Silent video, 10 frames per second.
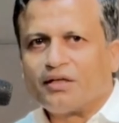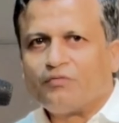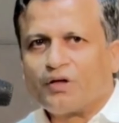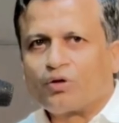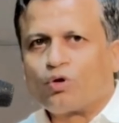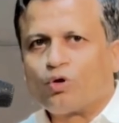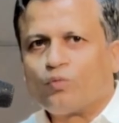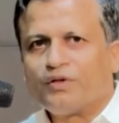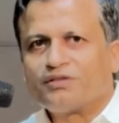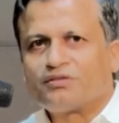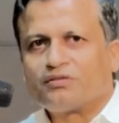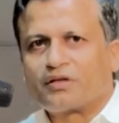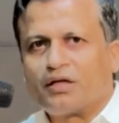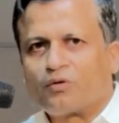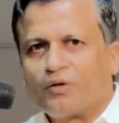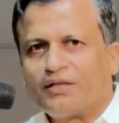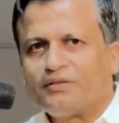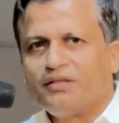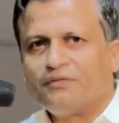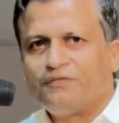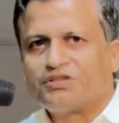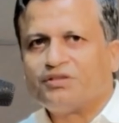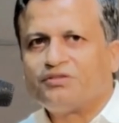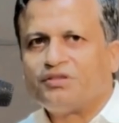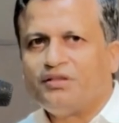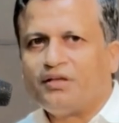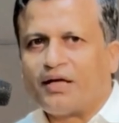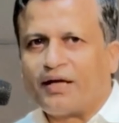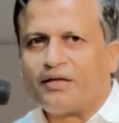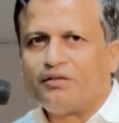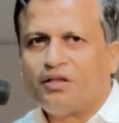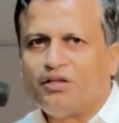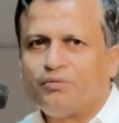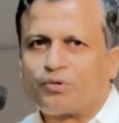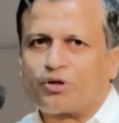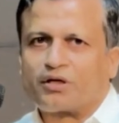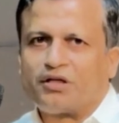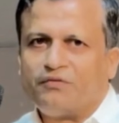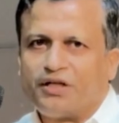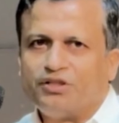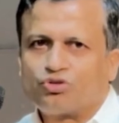then we could always calculate the efficiency and the productivity.